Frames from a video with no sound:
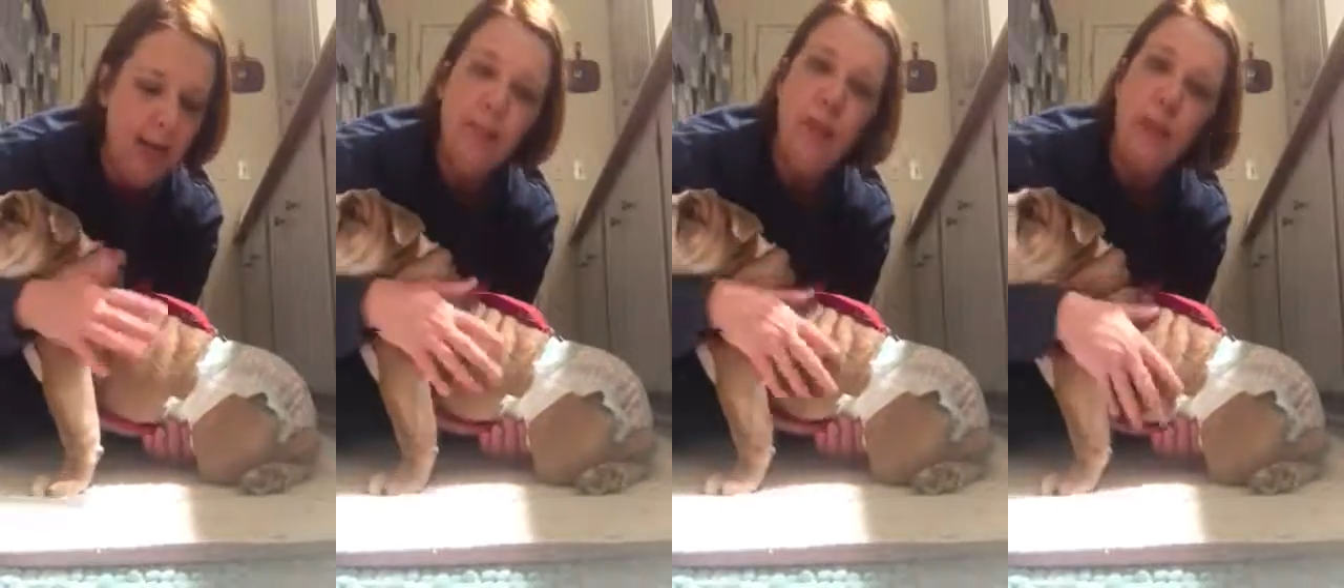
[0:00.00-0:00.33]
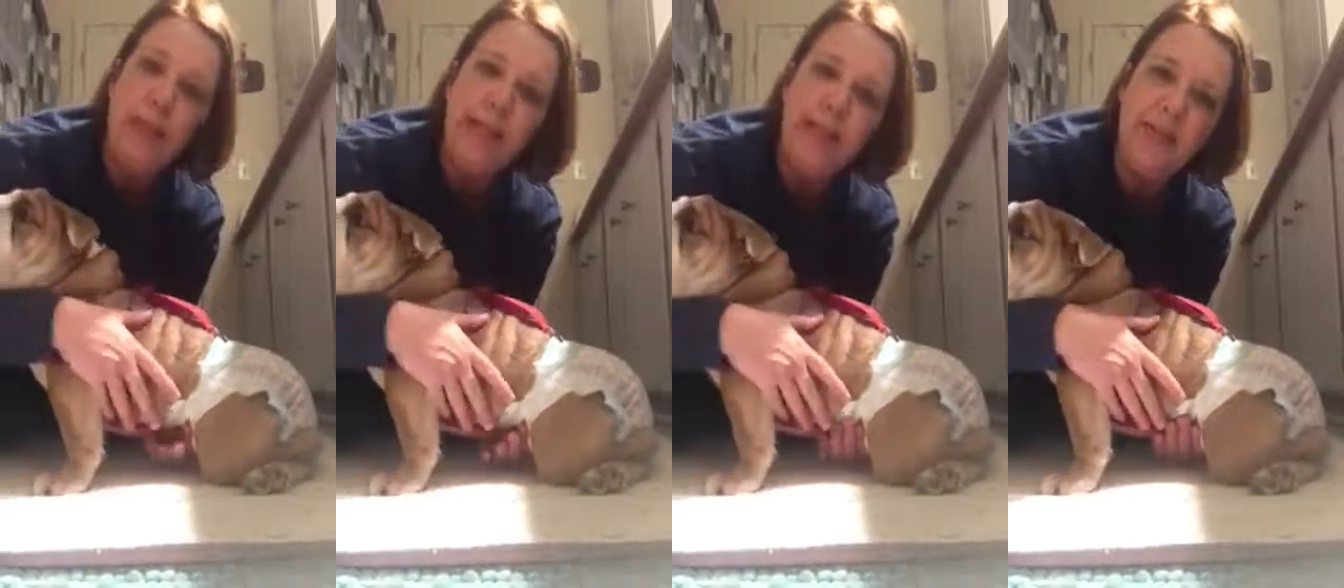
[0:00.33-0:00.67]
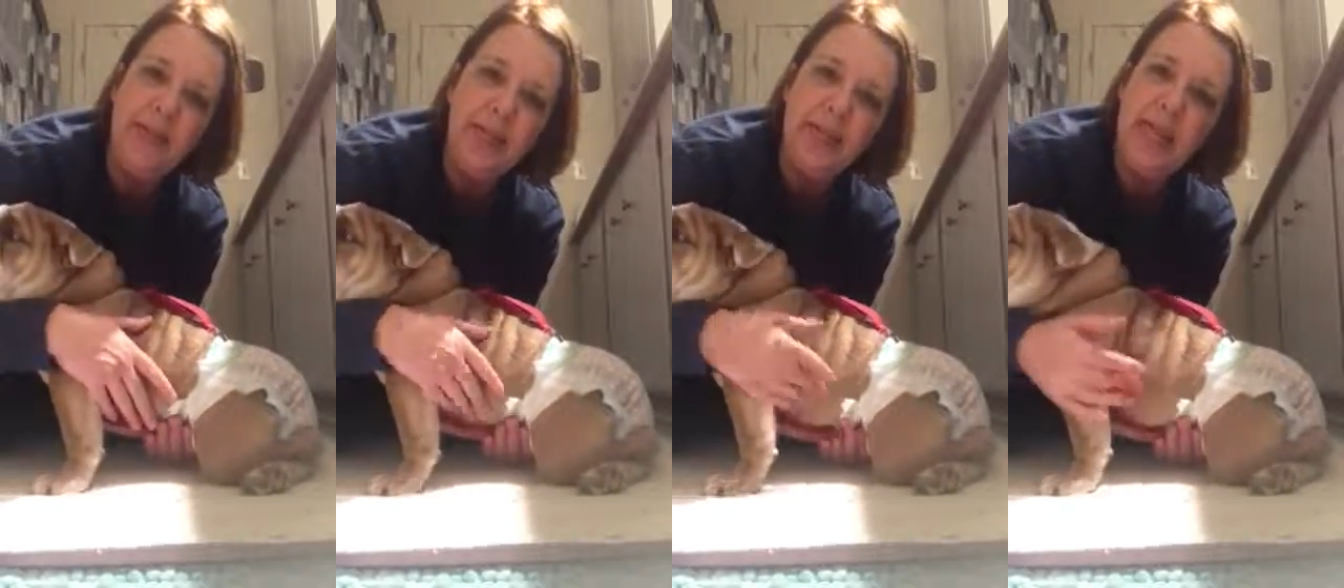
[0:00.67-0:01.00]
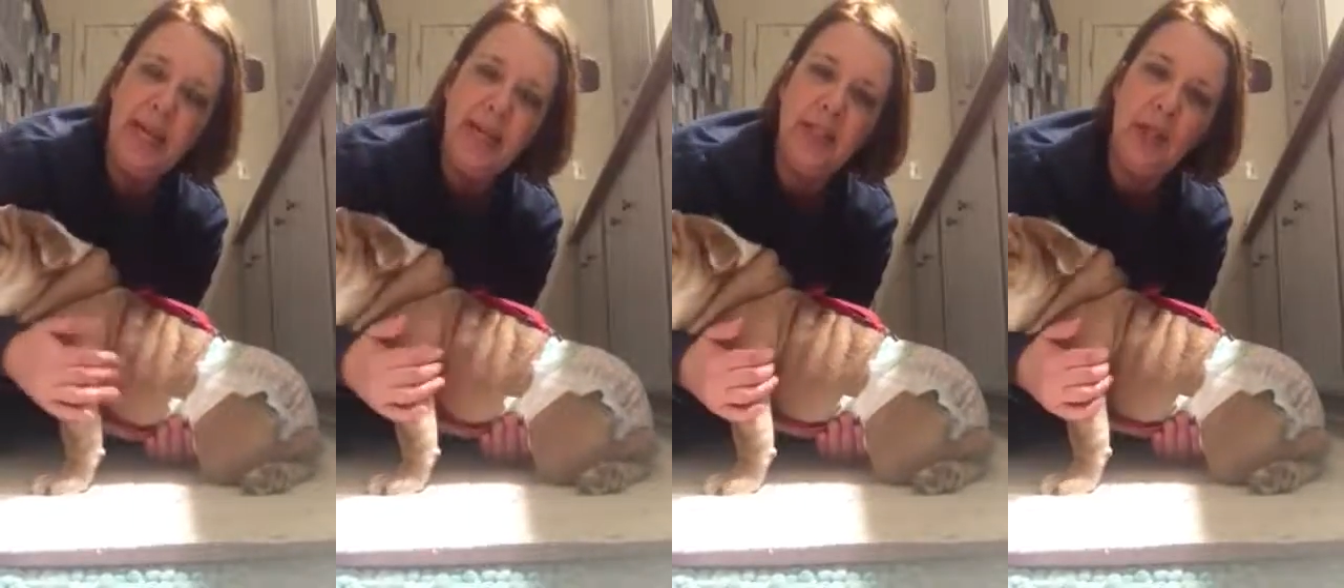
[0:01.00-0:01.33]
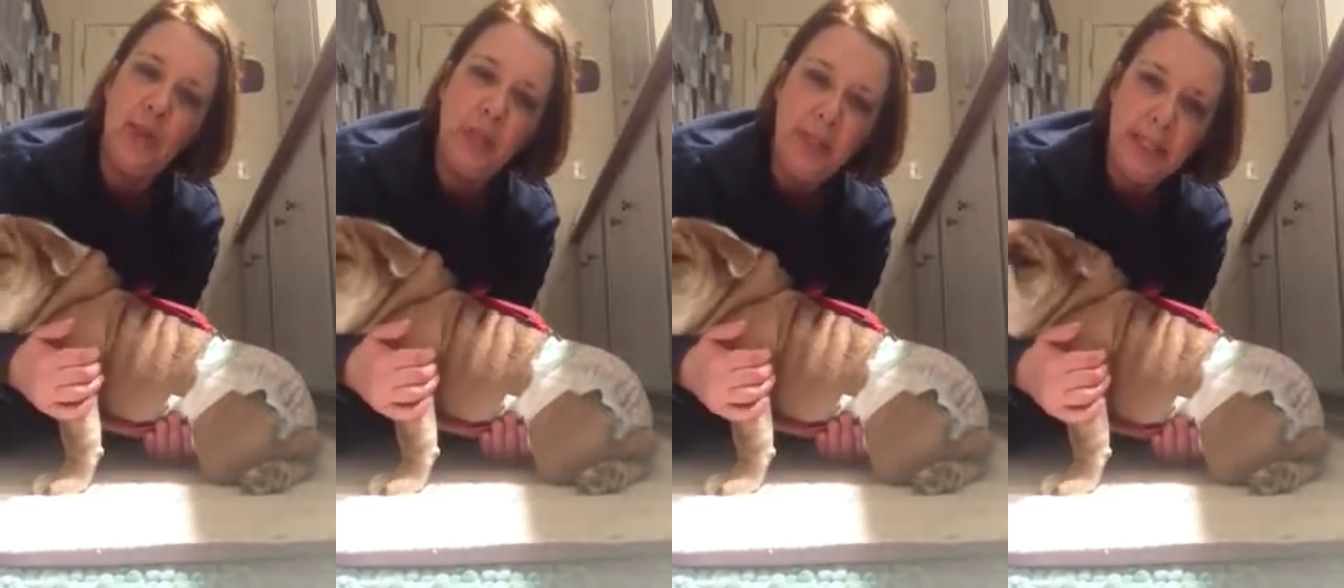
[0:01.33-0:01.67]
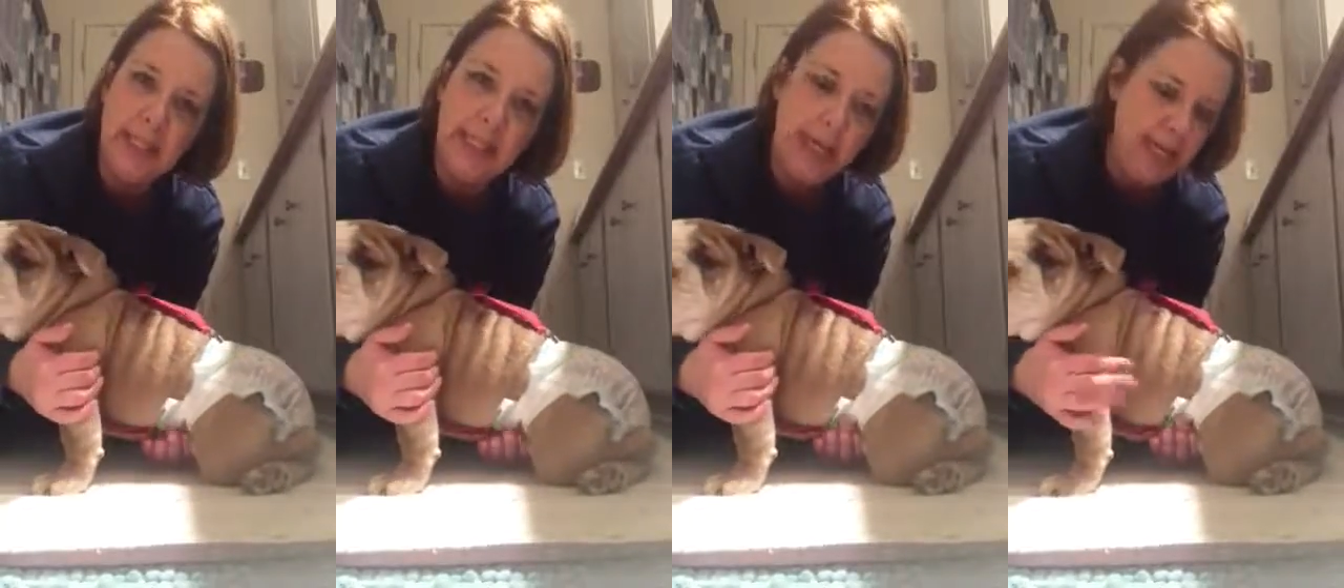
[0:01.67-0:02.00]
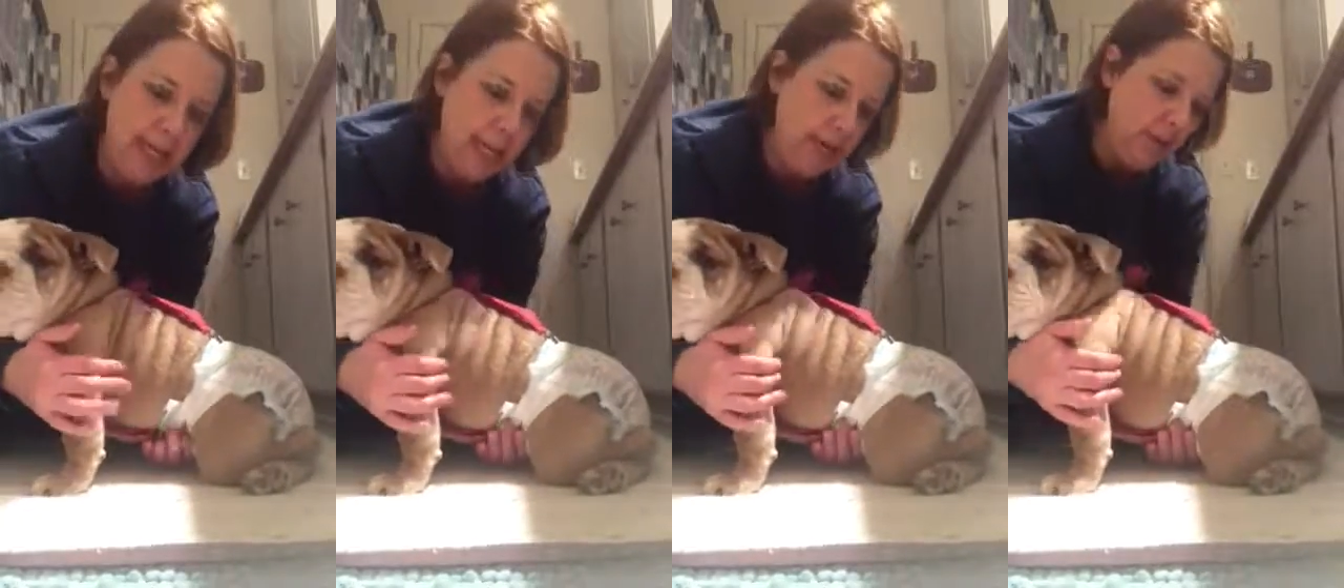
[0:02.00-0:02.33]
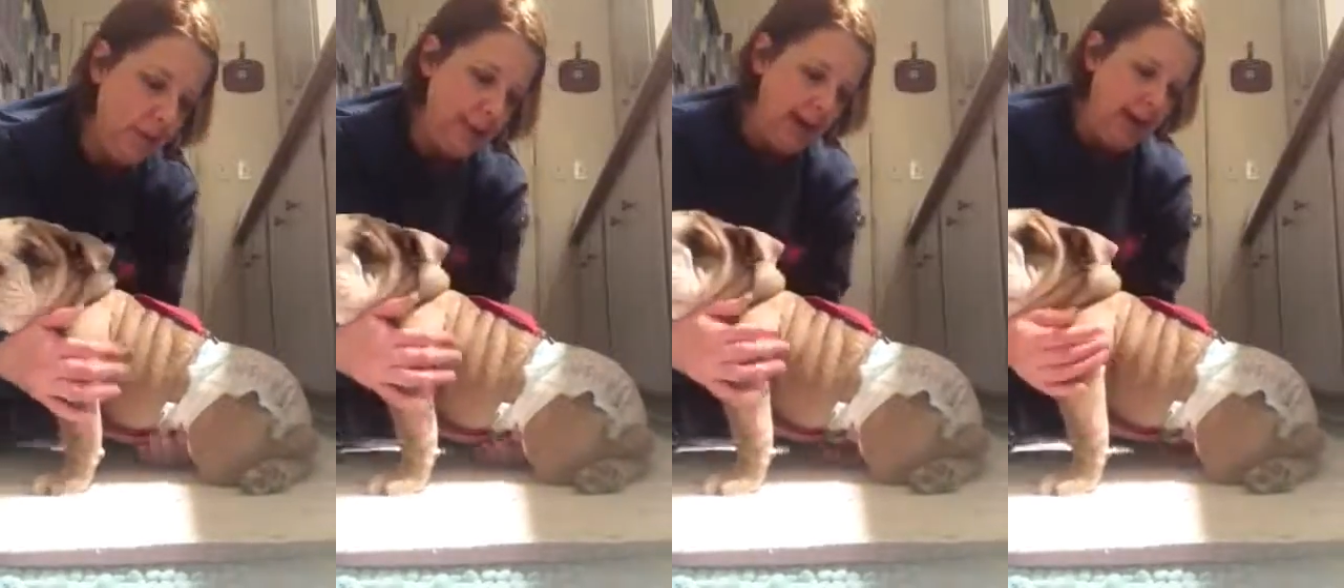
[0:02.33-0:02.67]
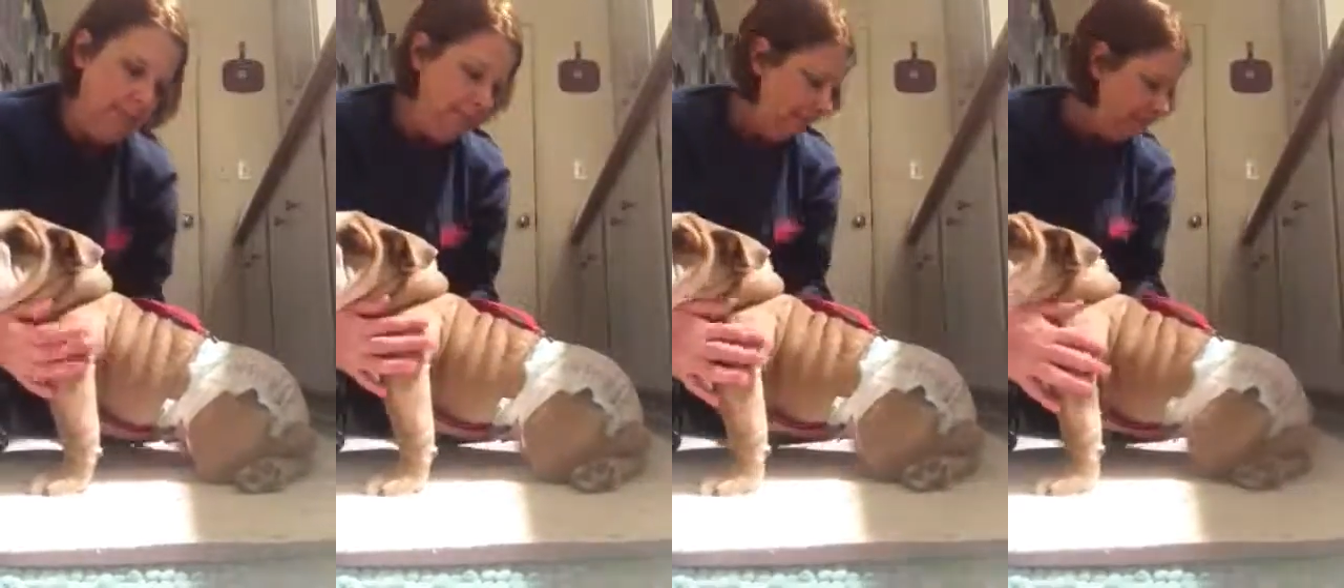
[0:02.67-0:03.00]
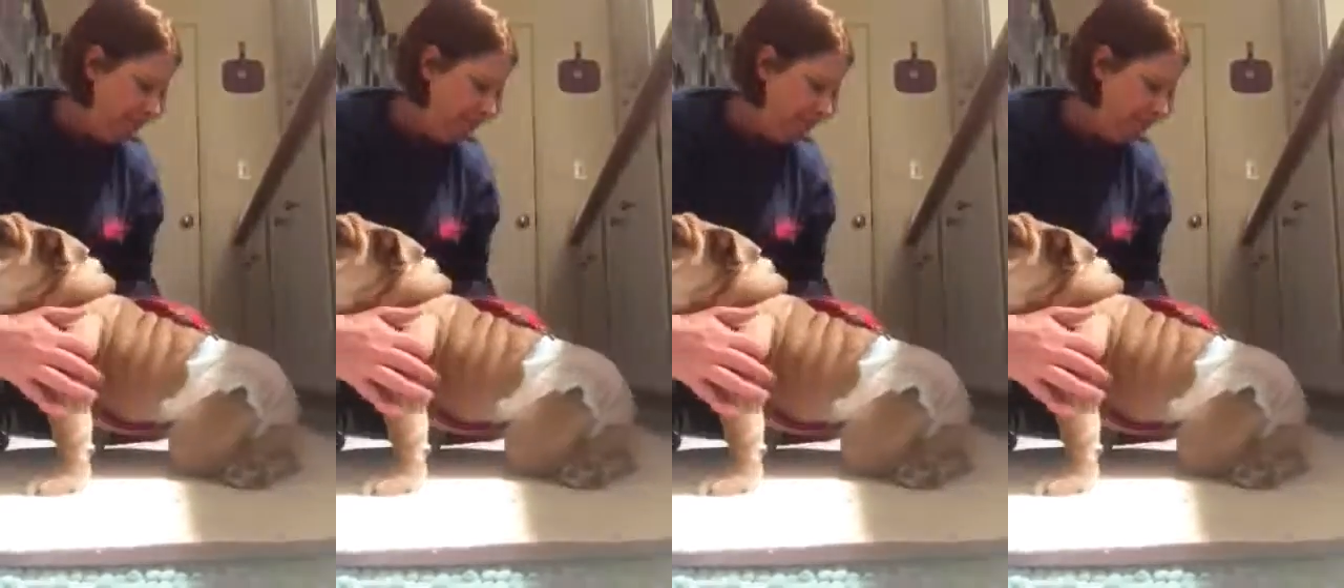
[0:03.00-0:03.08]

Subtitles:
but really at this age I wouldn't see a need for that.